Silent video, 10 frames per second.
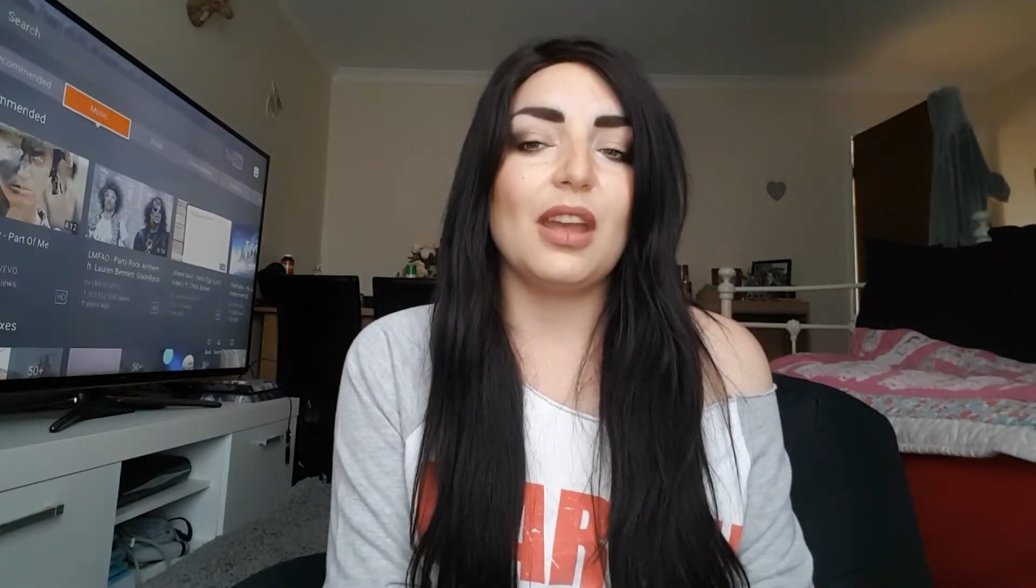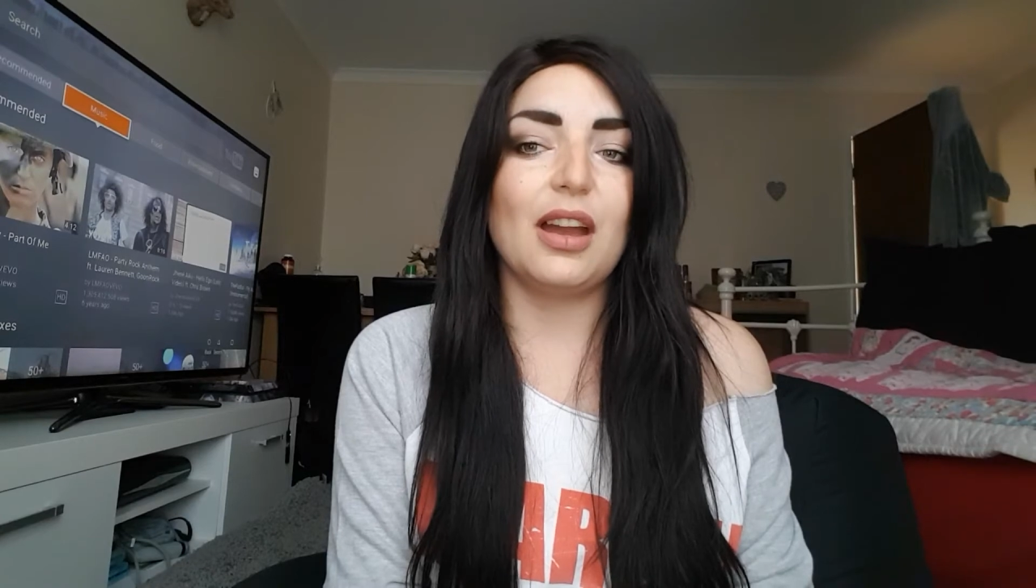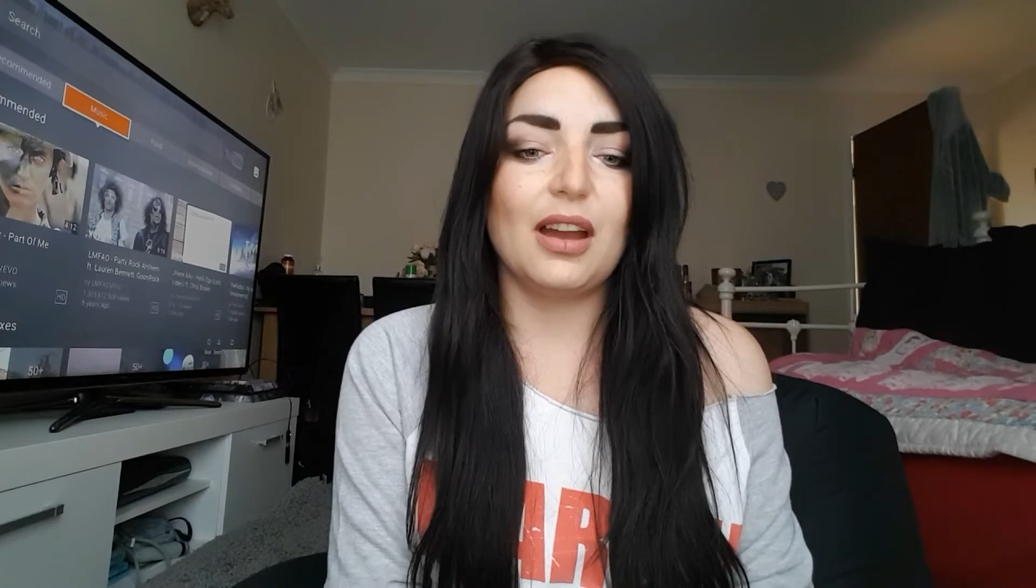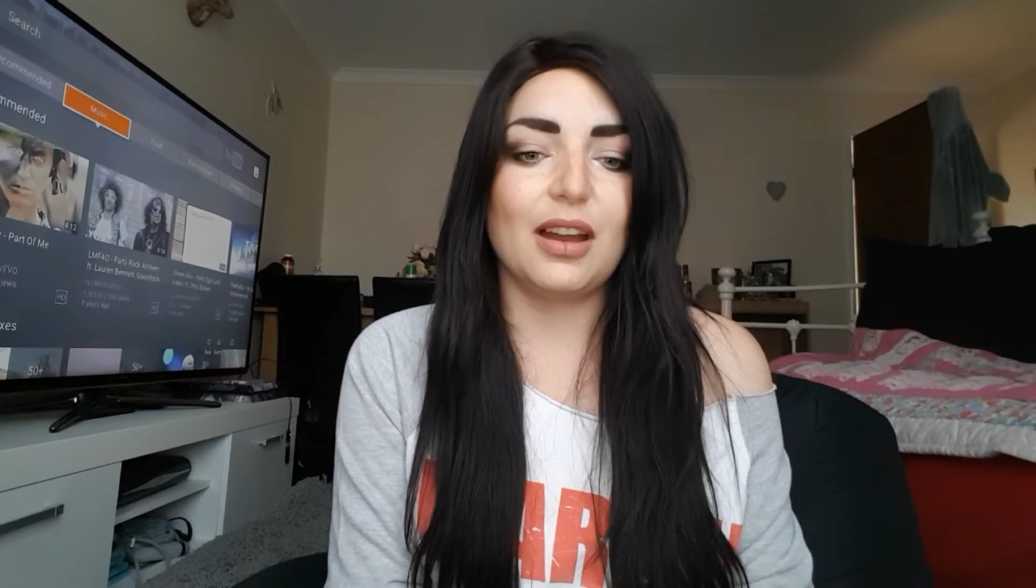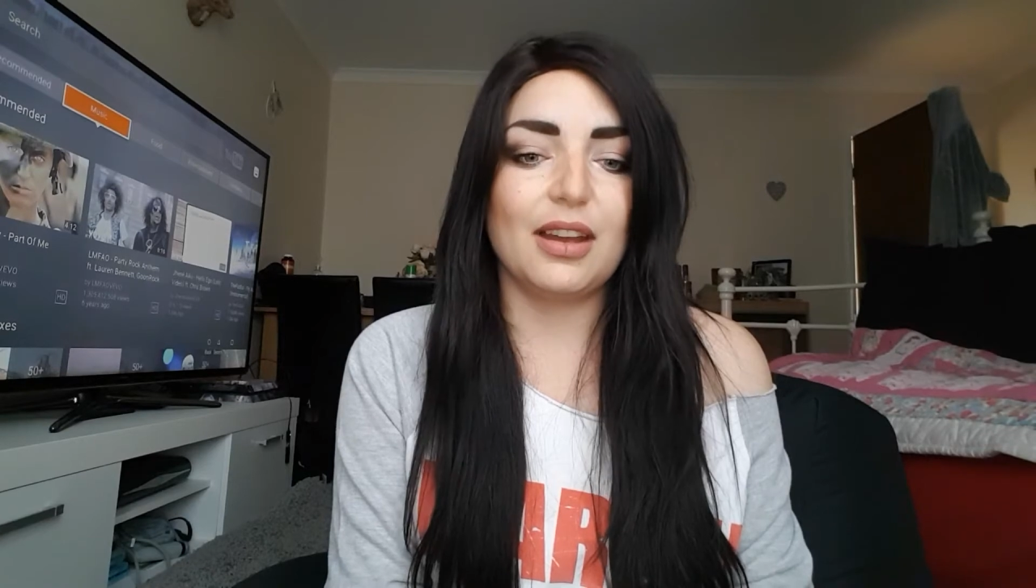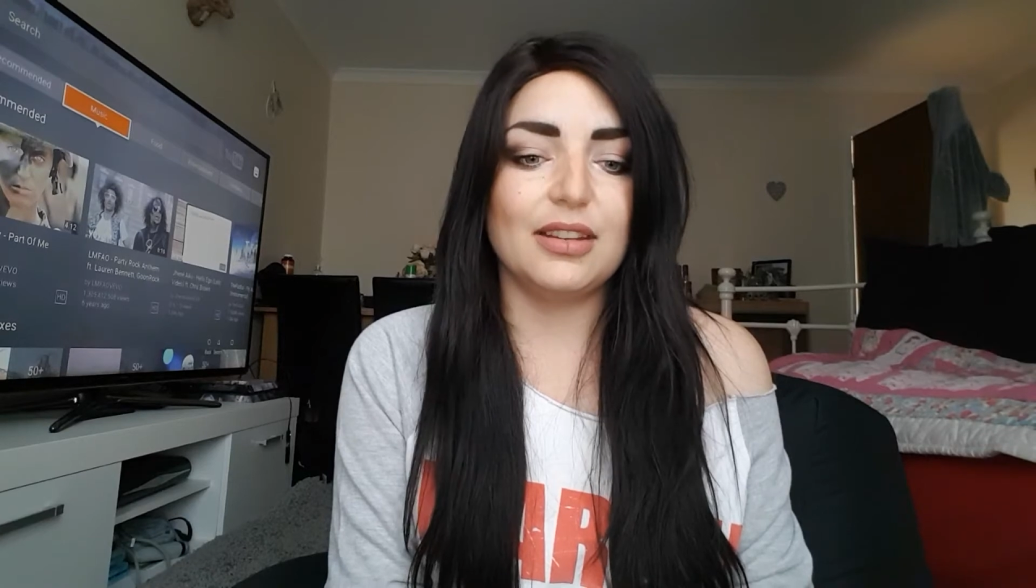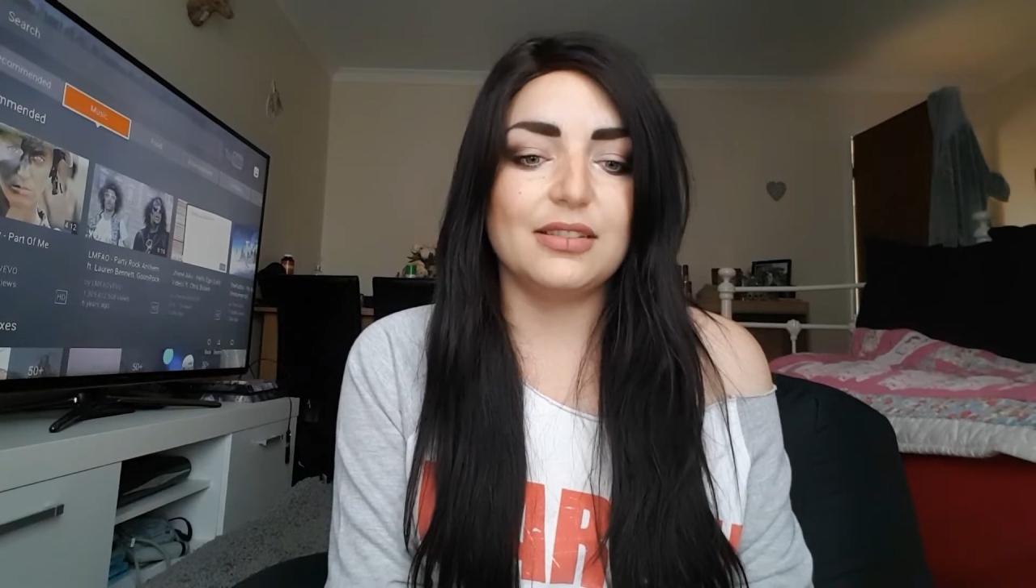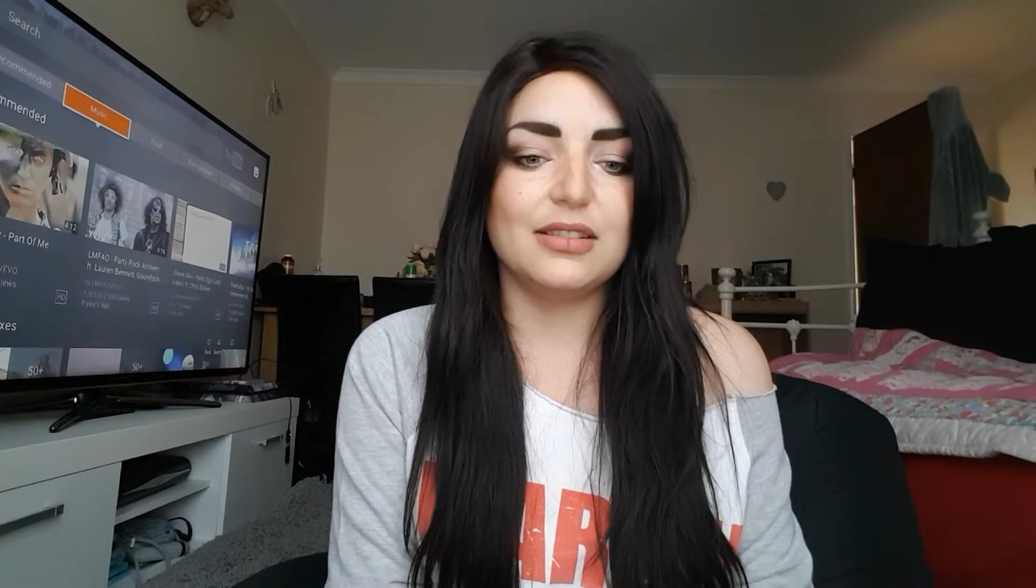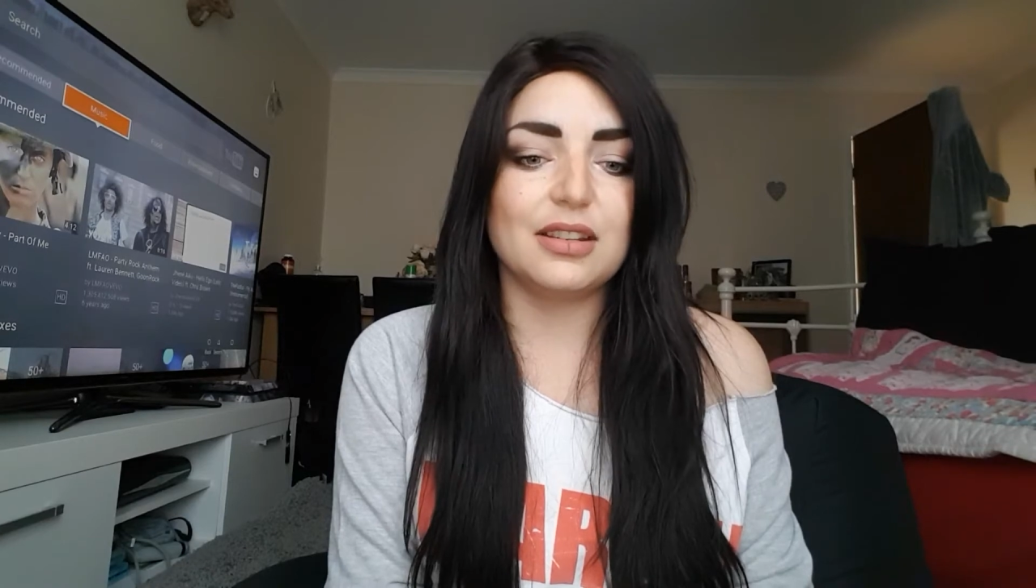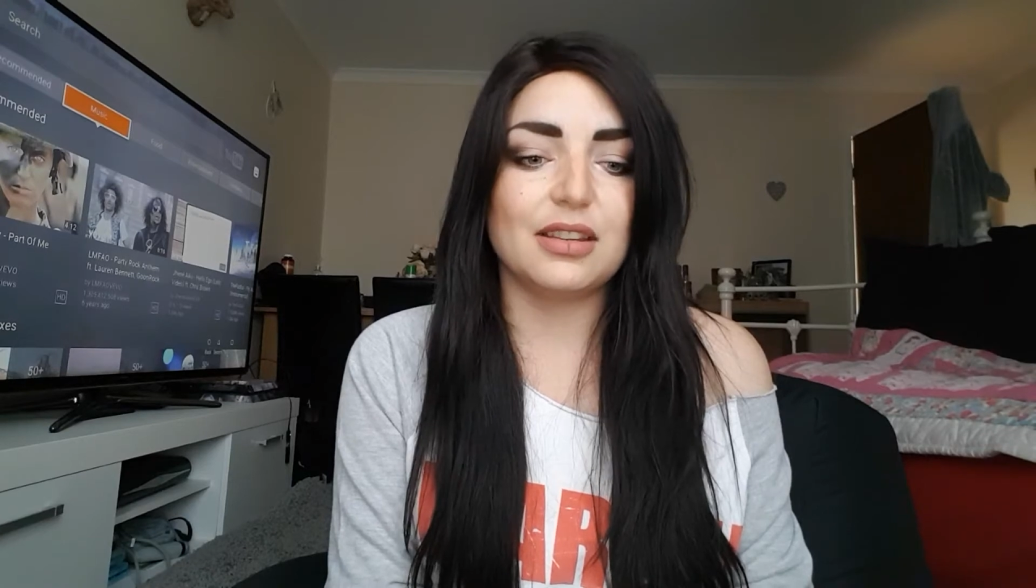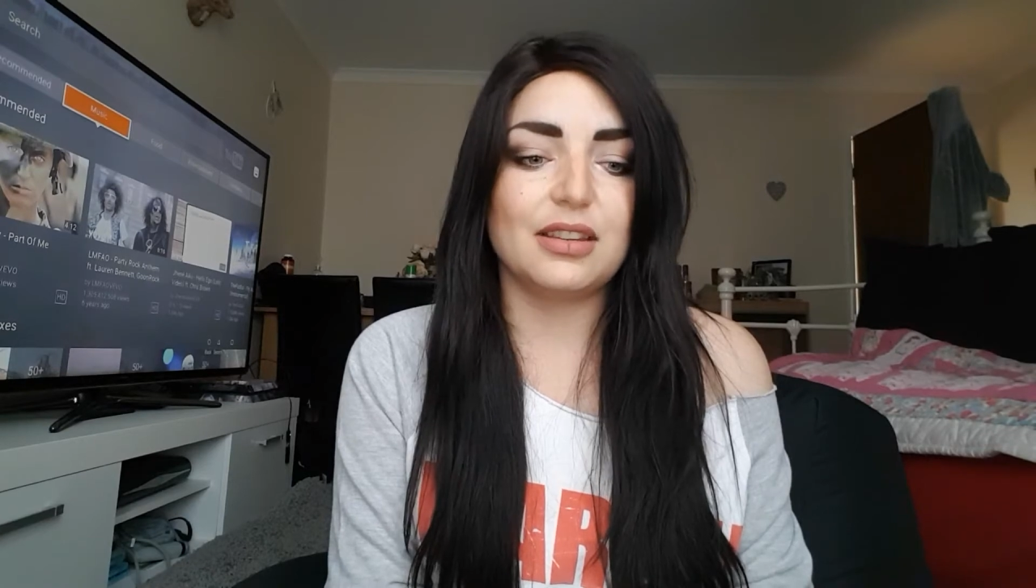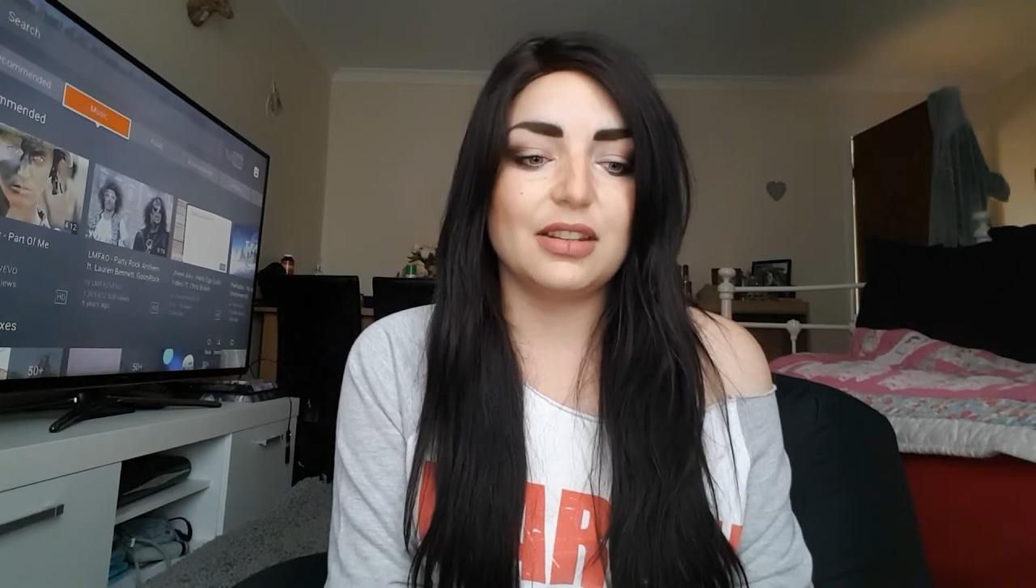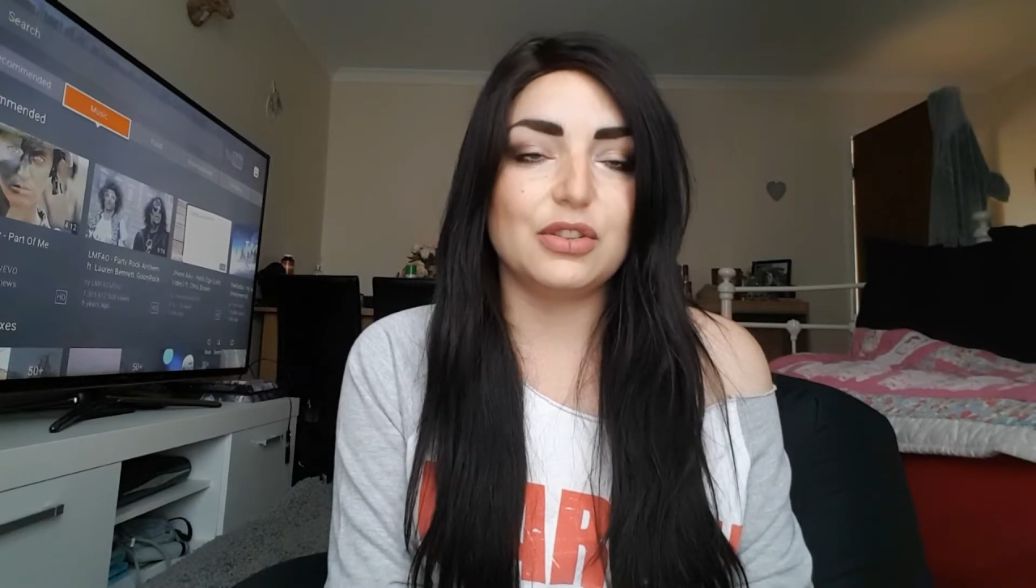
and the